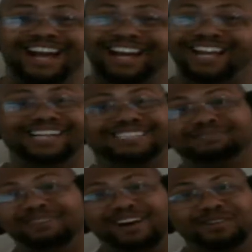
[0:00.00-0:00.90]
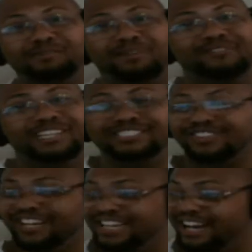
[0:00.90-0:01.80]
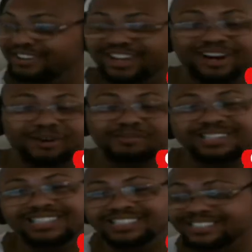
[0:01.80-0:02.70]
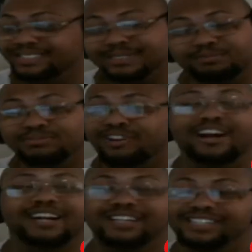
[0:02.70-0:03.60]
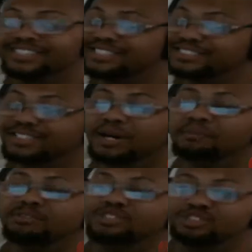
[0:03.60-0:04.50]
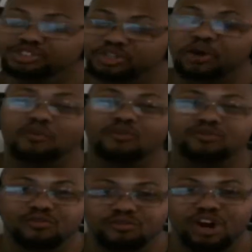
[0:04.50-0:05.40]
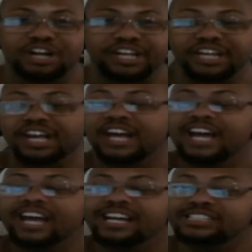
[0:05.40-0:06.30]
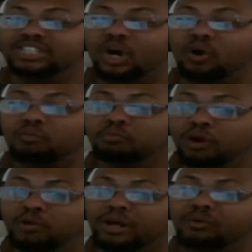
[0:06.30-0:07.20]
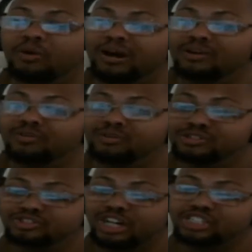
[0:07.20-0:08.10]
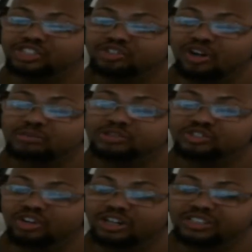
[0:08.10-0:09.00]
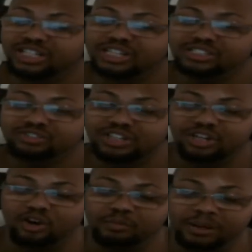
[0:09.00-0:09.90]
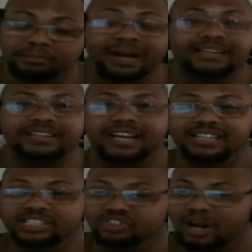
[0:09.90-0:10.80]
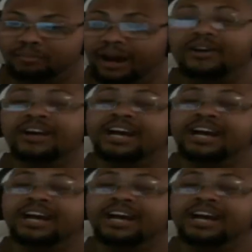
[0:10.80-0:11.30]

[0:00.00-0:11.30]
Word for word: I got a smile on my face right now, y'all, because this prank is gonna be so funny. It's called Moaning While Strangers Rub Sunscreen on Me by the Daily Dropout.